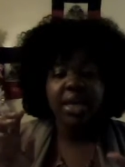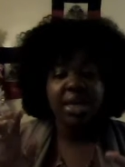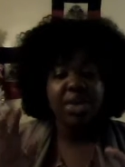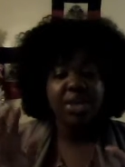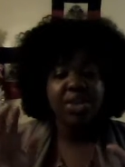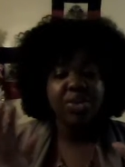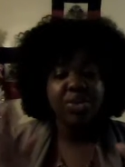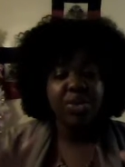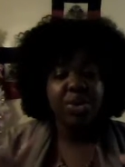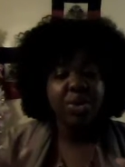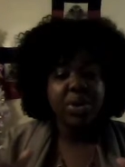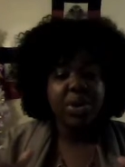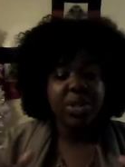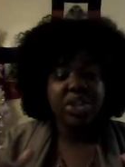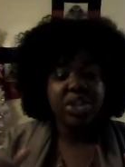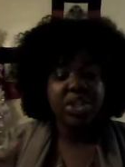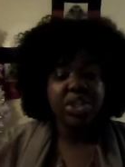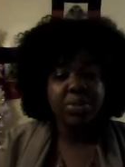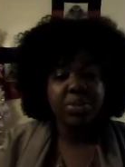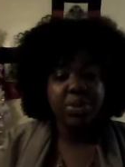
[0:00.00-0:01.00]
you know, it's
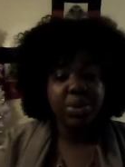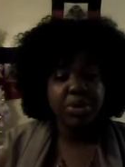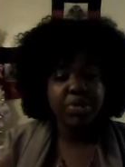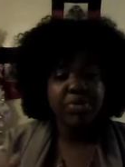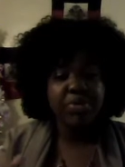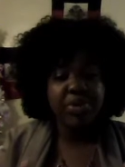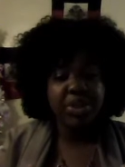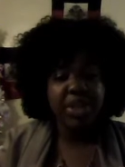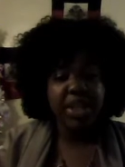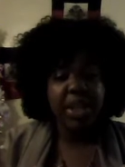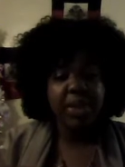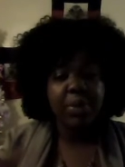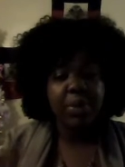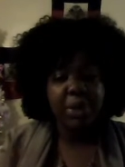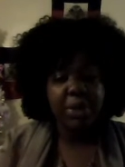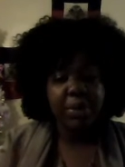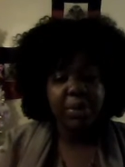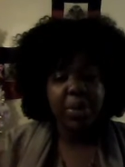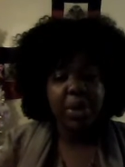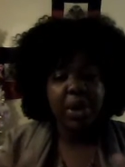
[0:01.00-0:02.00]
just a beautiful thing when
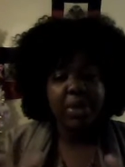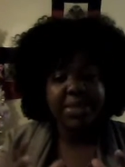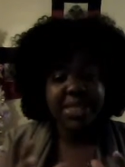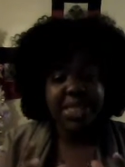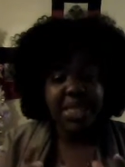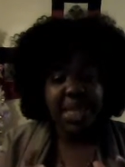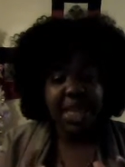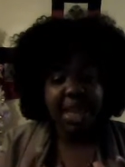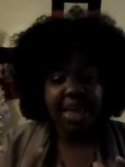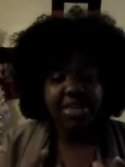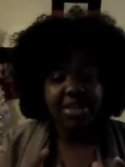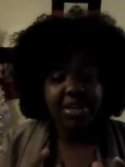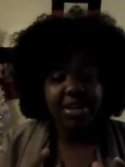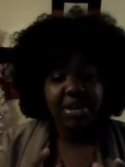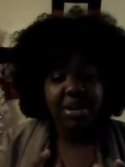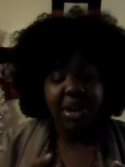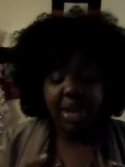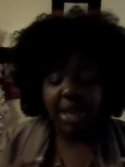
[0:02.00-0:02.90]
people come together.